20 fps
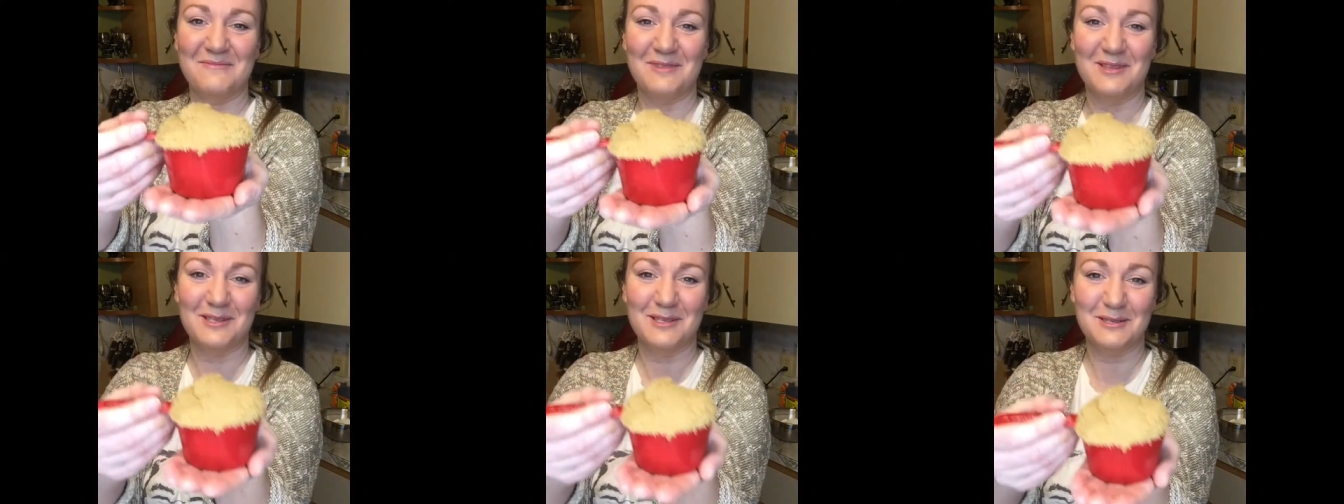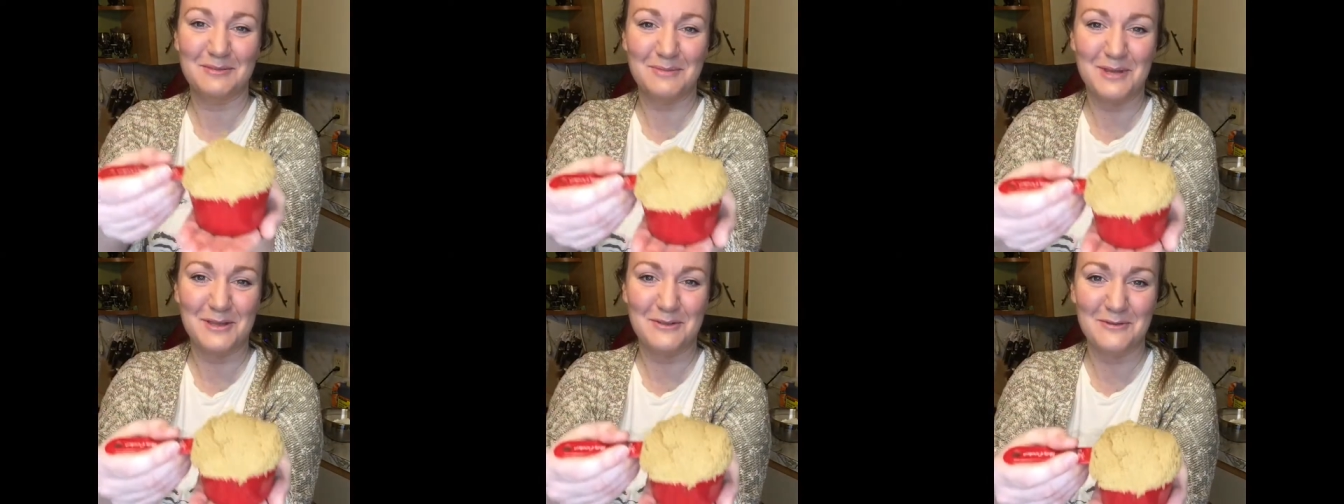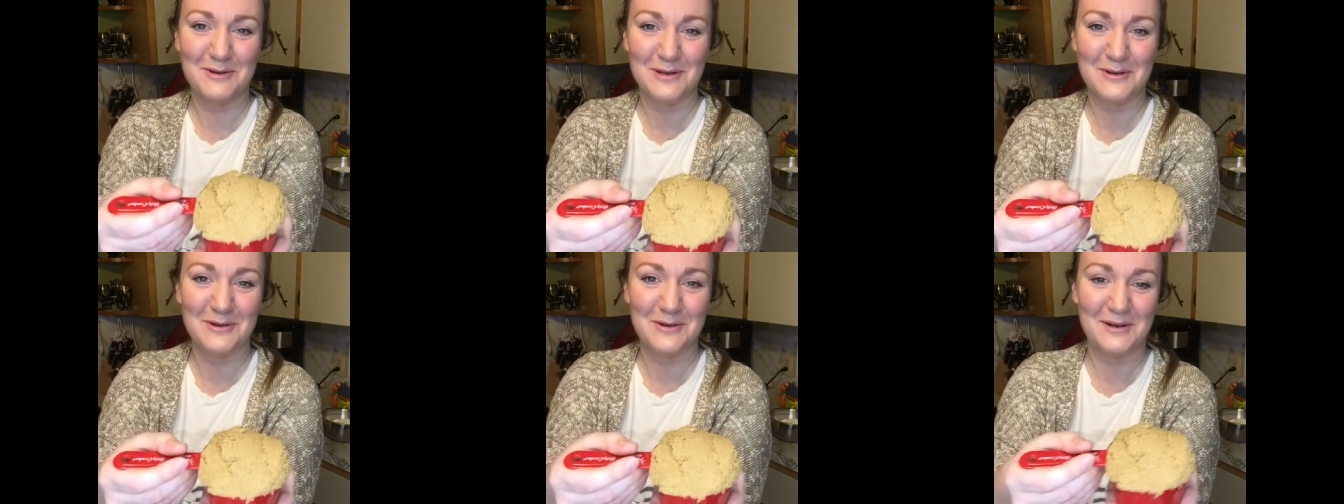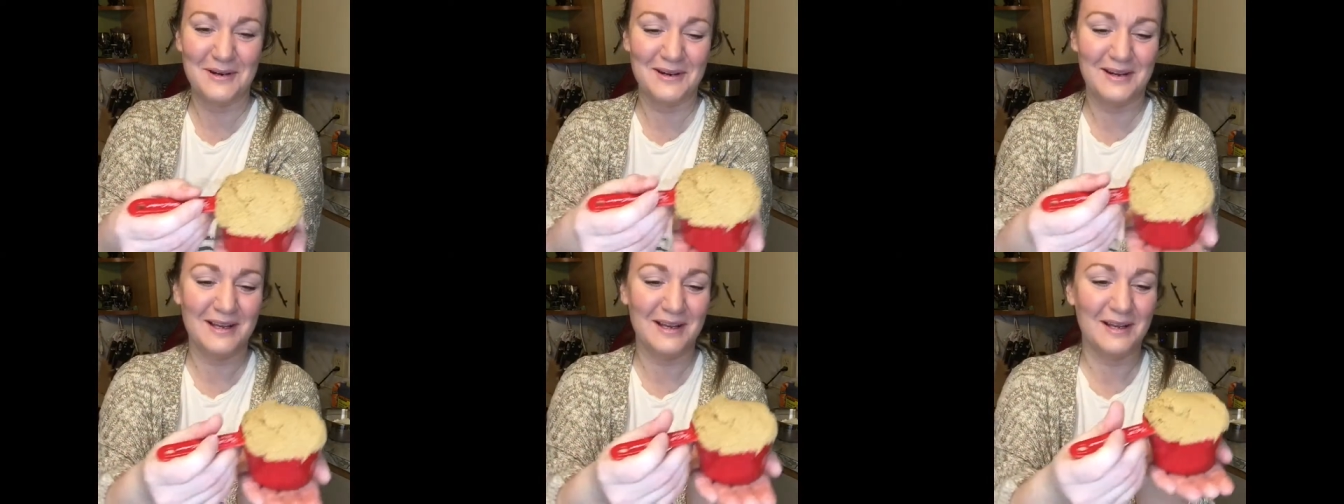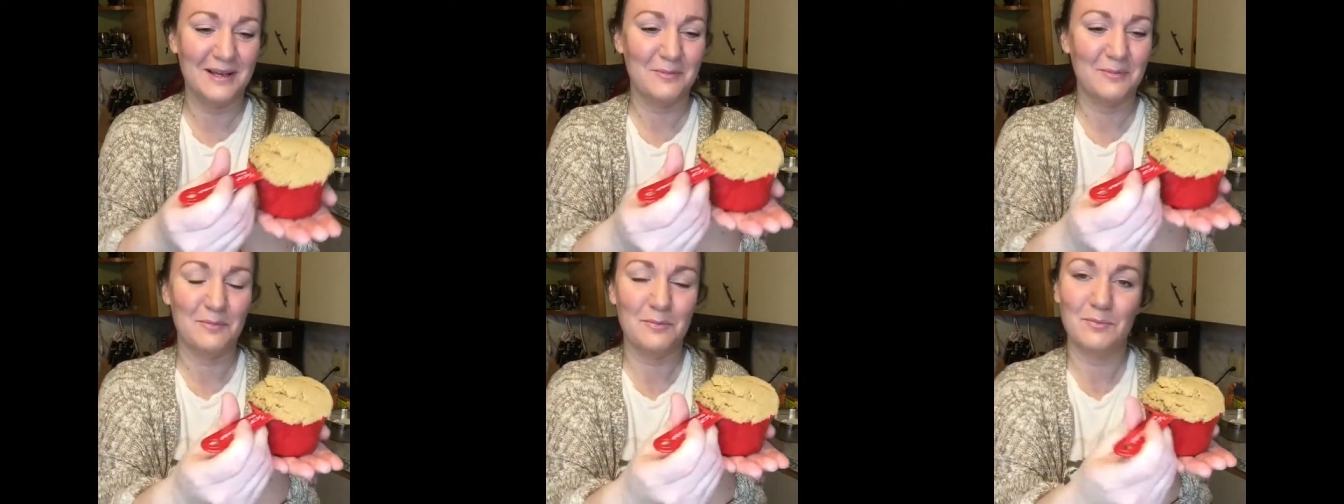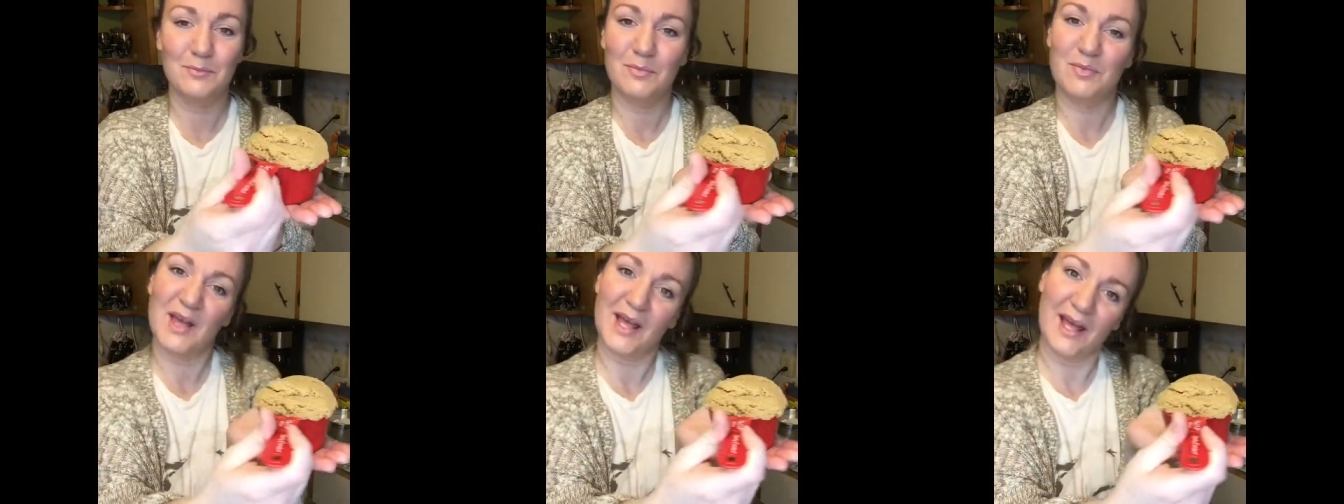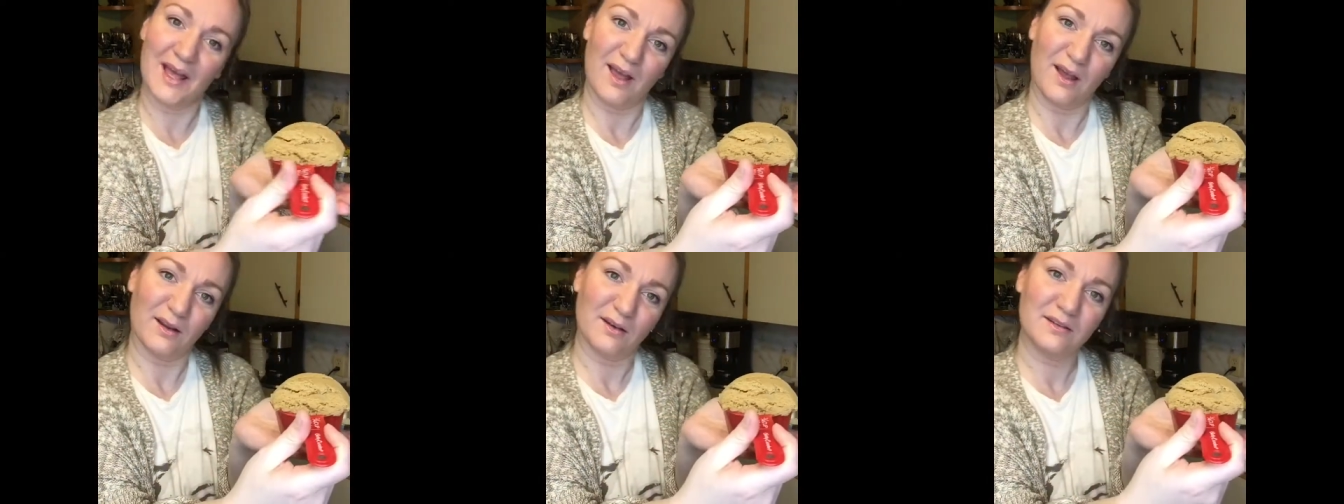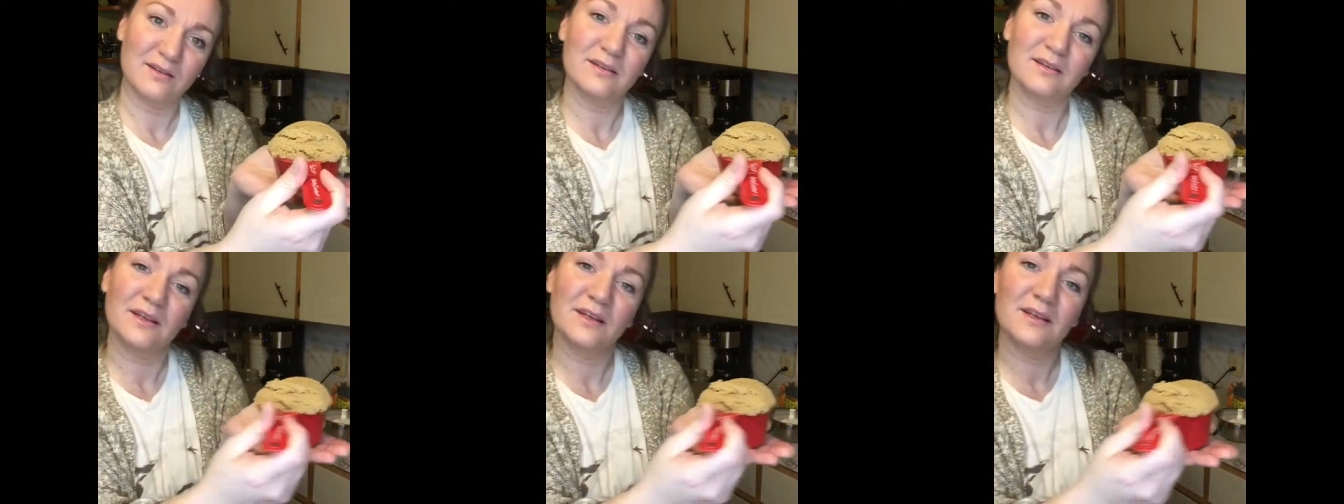This is my 3/4 cup packed.